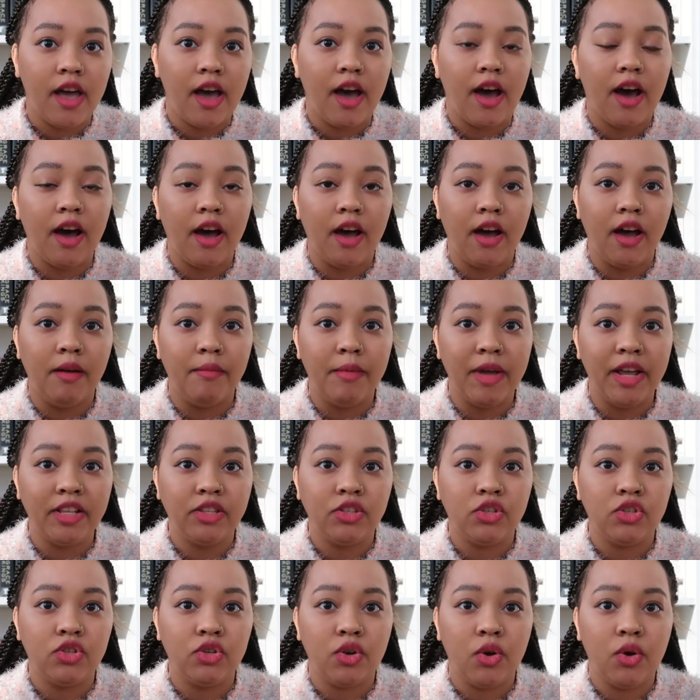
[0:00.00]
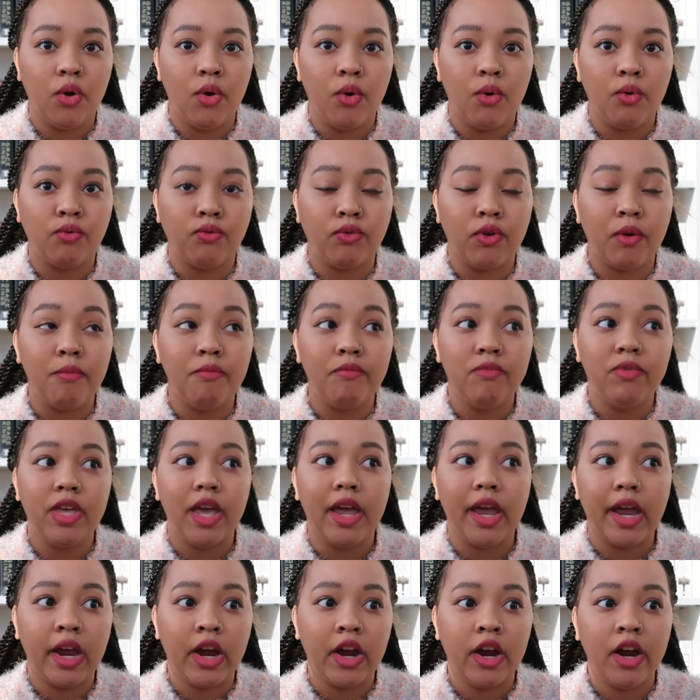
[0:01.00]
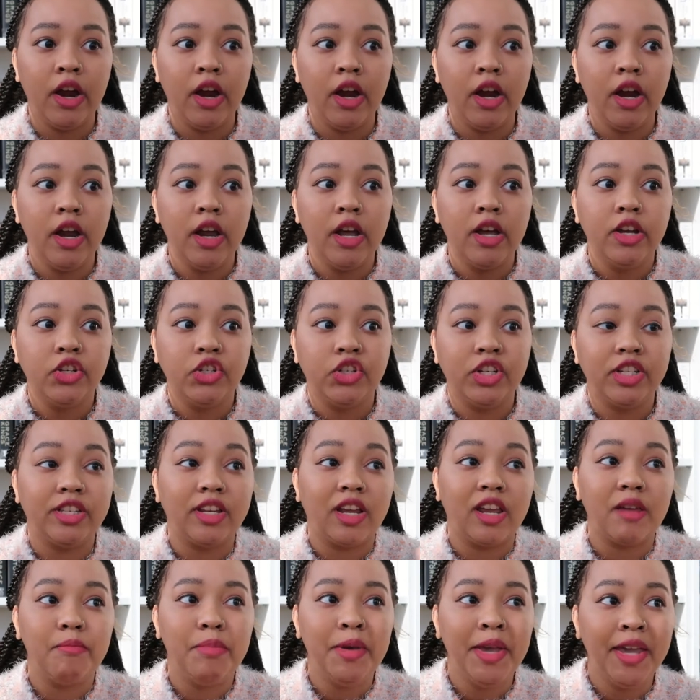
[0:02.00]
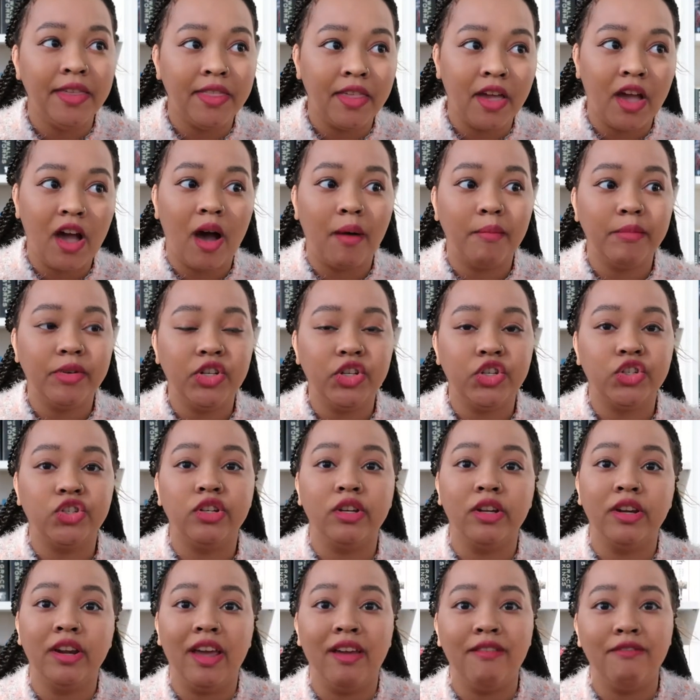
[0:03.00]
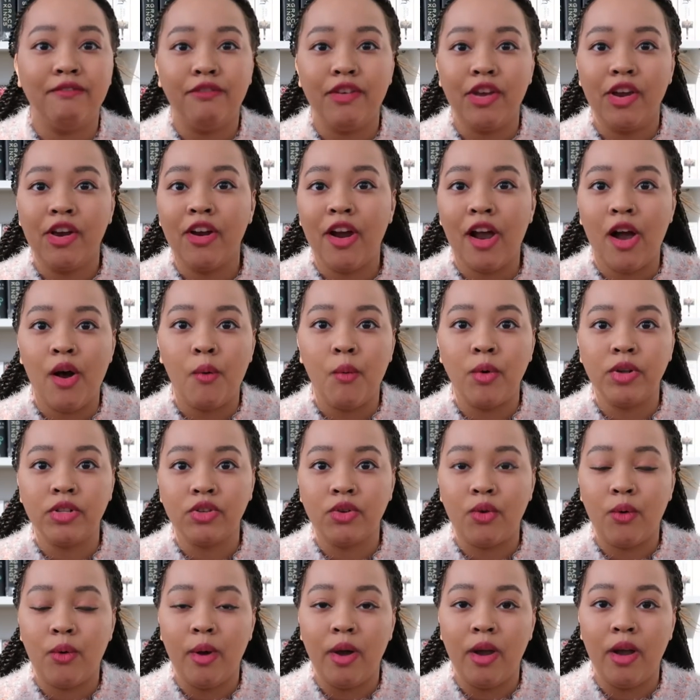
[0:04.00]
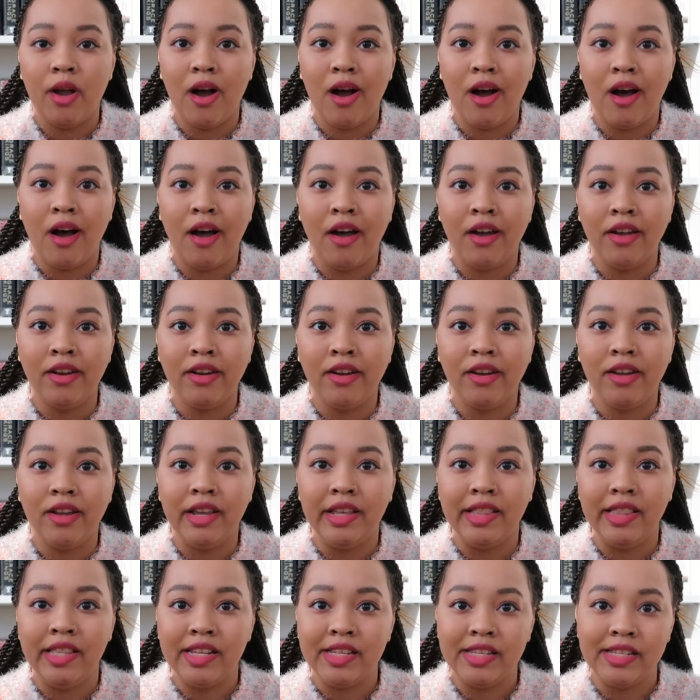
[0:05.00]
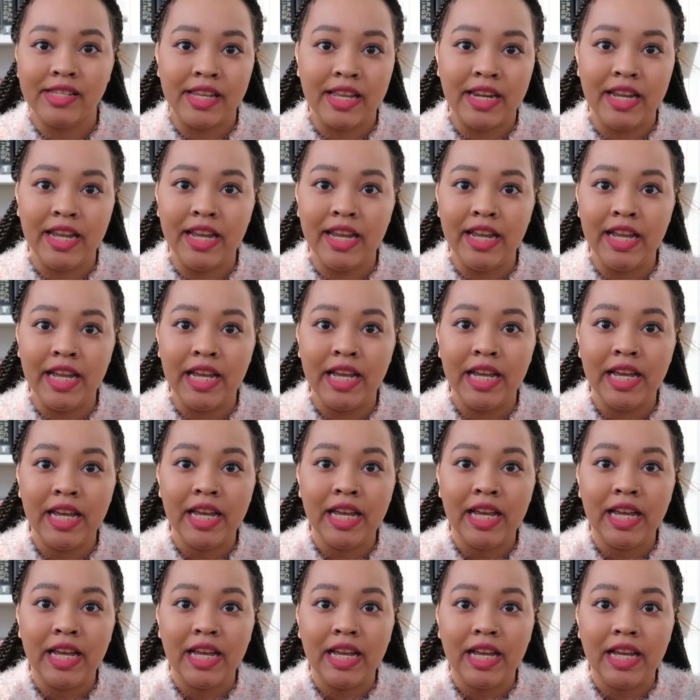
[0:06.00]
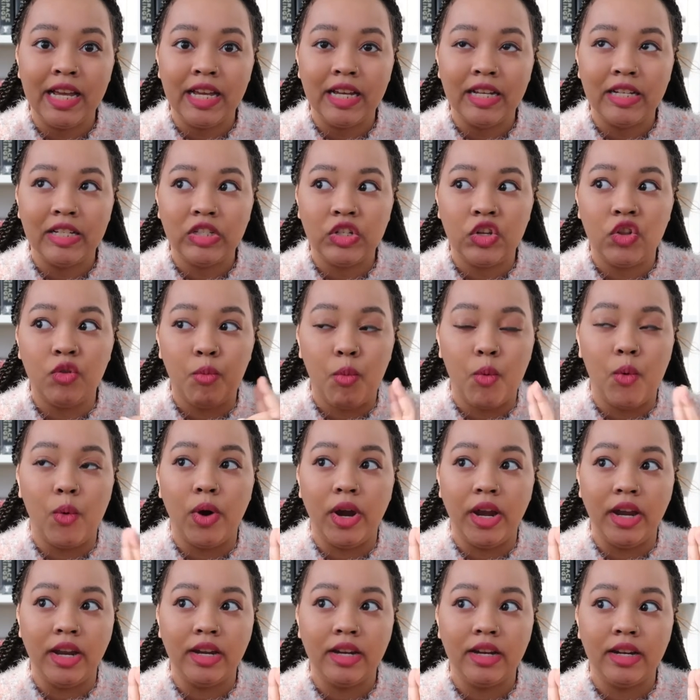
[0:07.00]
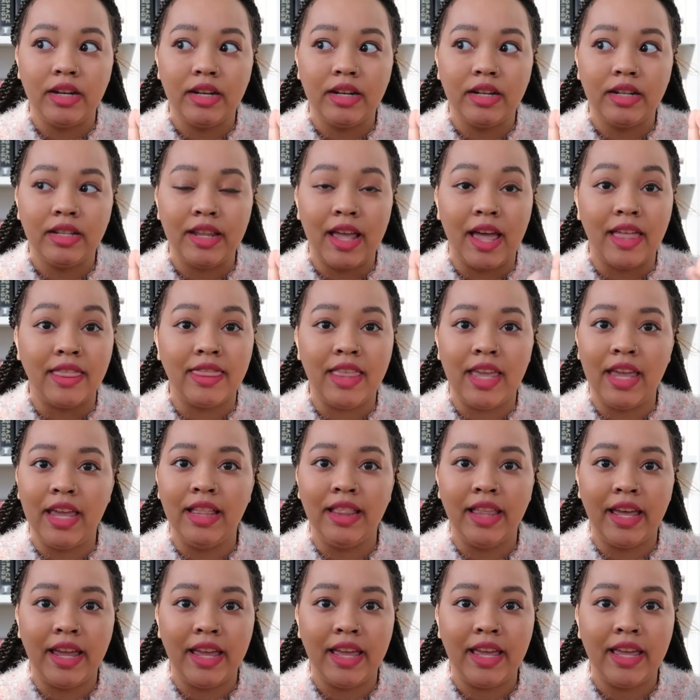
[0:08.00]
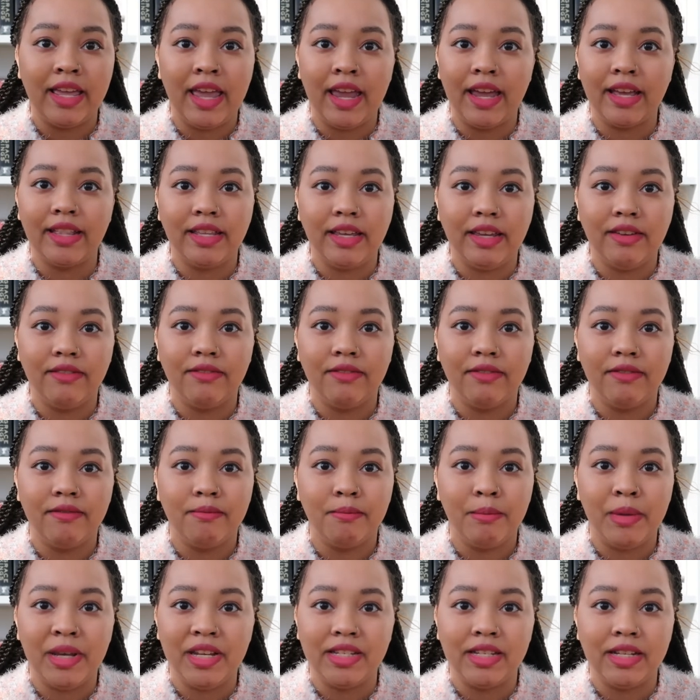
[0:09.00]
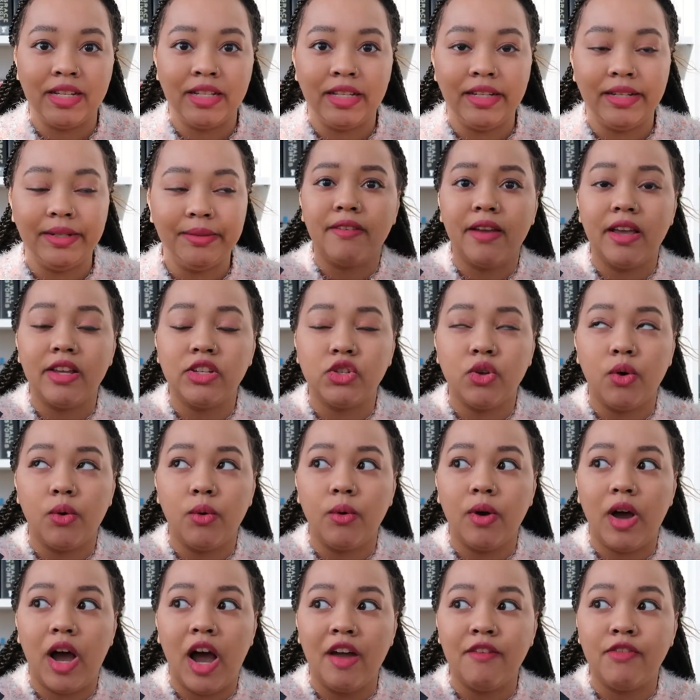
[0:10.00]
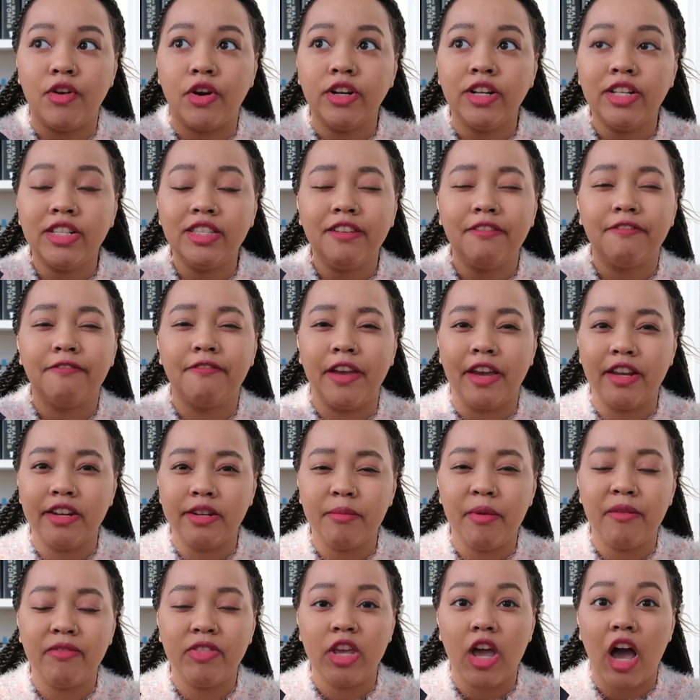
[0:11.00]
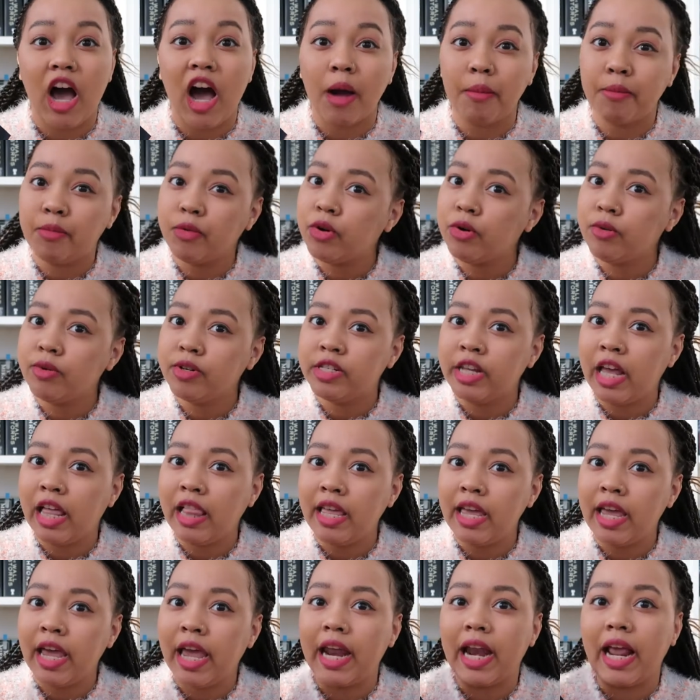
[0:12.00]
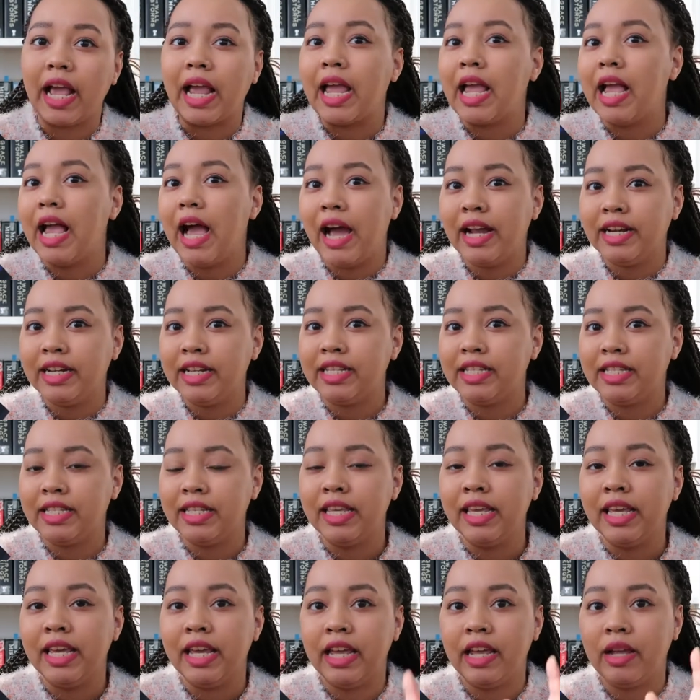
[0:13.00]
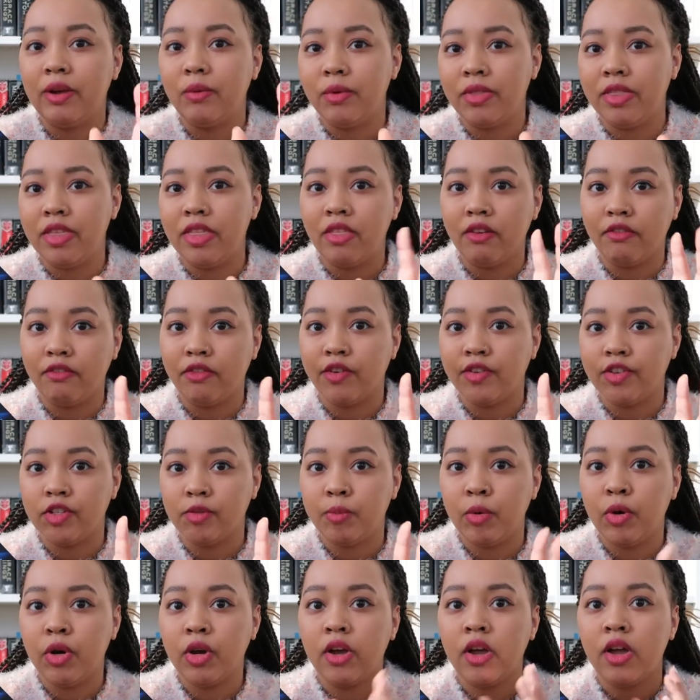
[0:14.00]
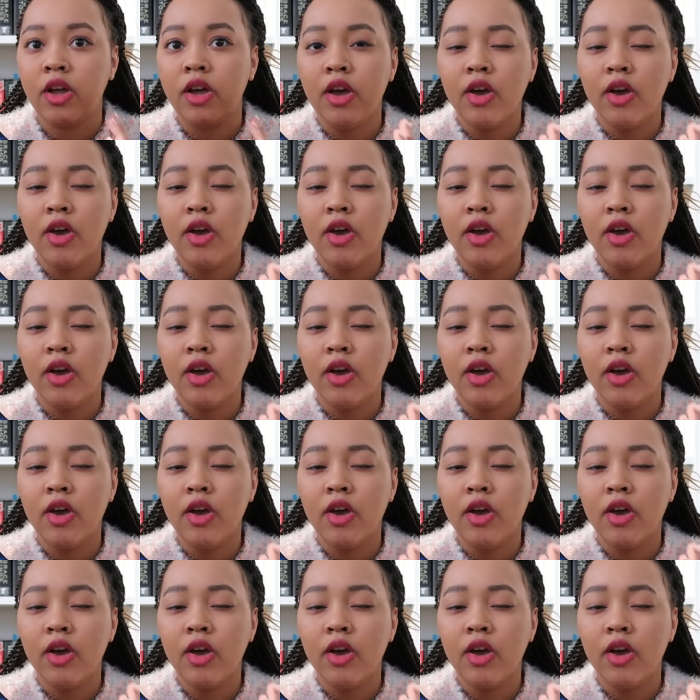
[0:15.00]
And so from there, she has to compete in the competition and figure out what's going on in the city to the point that they like can't leave, basically. So I've heard it's a Phantom of the Opera retelling, and I can kind of see it within the first book.